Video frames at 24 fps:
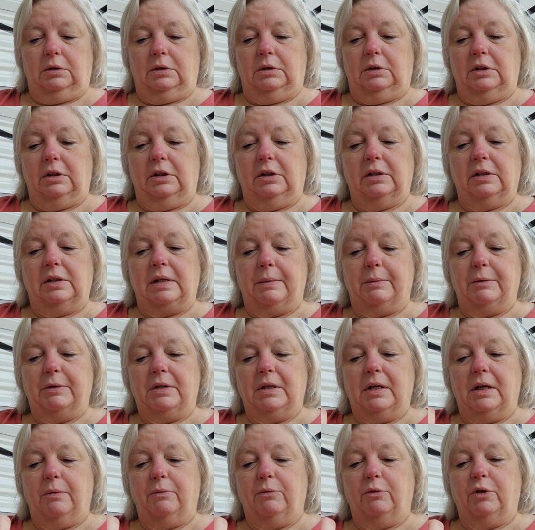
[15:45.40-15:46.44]
And in the
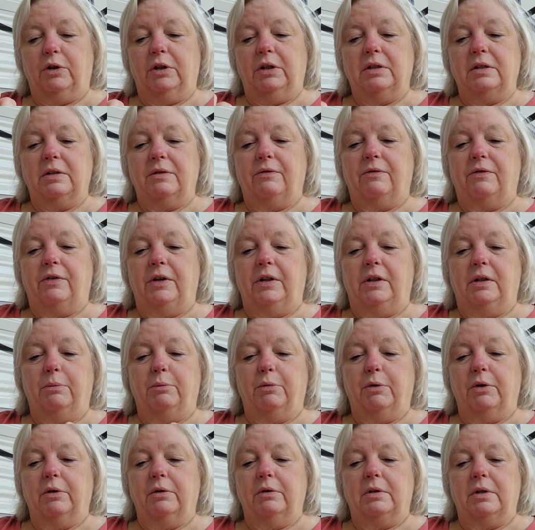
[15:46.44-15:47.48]
summertime, Roy doesn't feed the
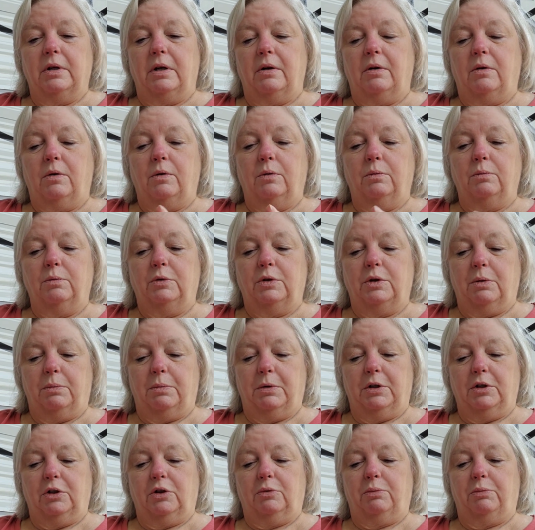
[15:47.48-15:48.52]
birds at home so
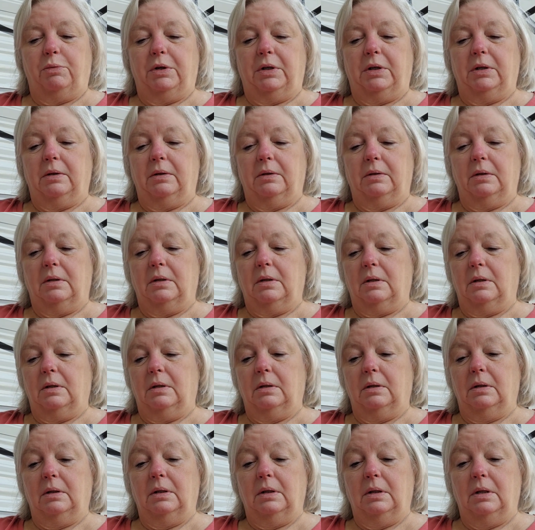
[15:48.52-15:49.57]
much because
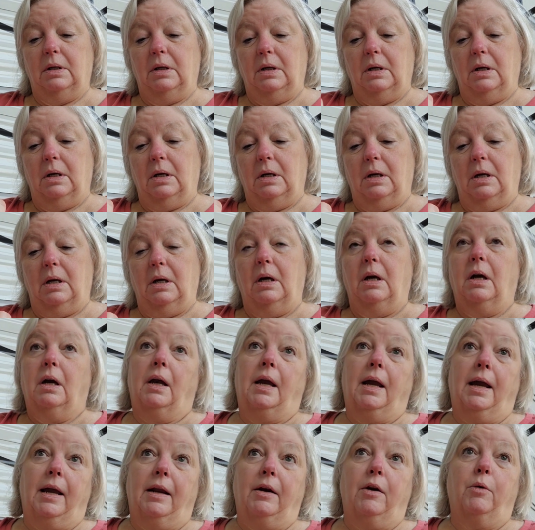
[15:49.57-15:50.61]

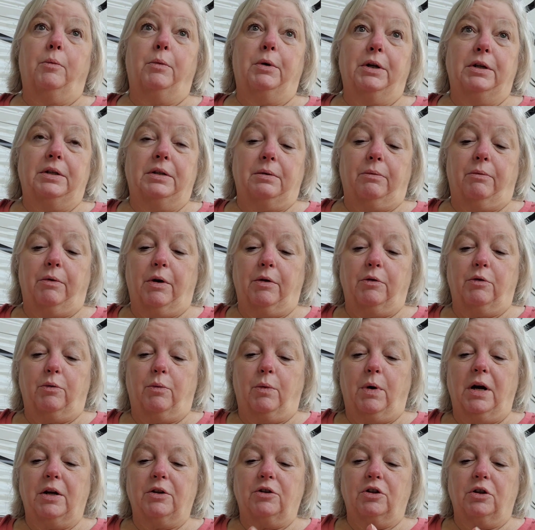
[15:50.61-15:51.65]
A, nobody's around to
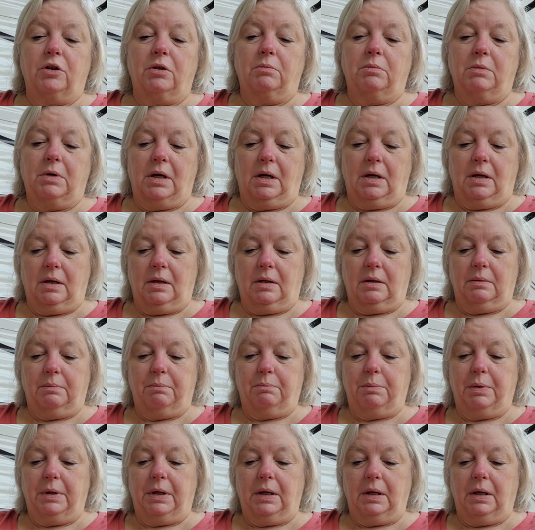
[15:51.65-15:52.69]
watch them,
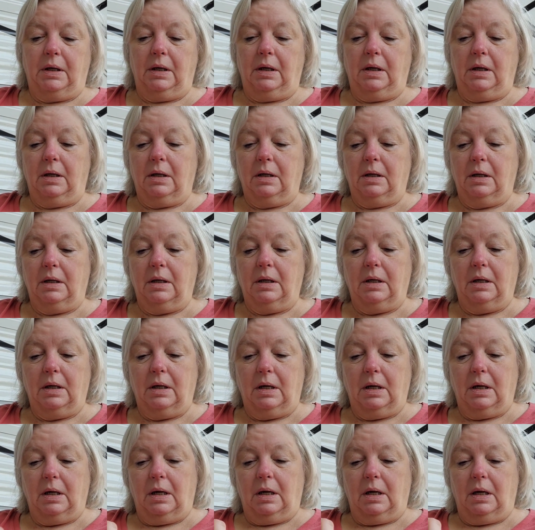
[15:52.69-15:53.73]
and B,
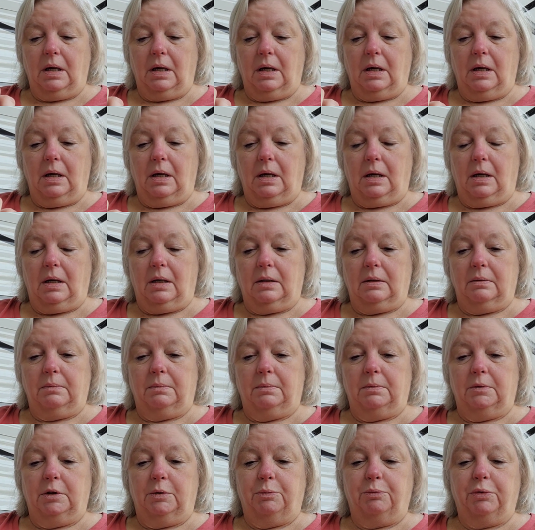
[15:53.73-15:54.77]
uh,
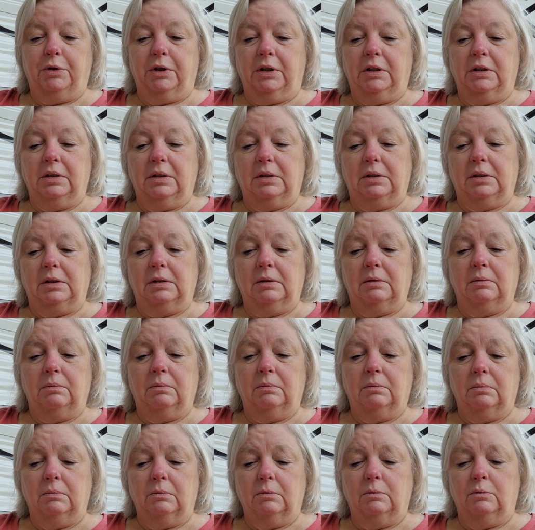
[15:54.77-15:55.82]
it brings
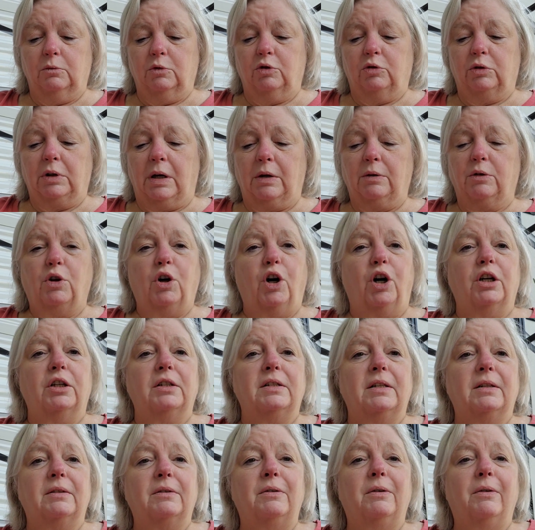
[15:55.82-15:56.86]

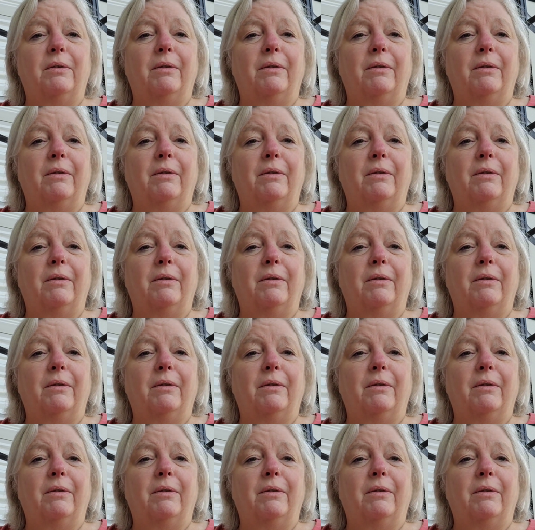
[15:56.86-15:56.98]
groundhogs and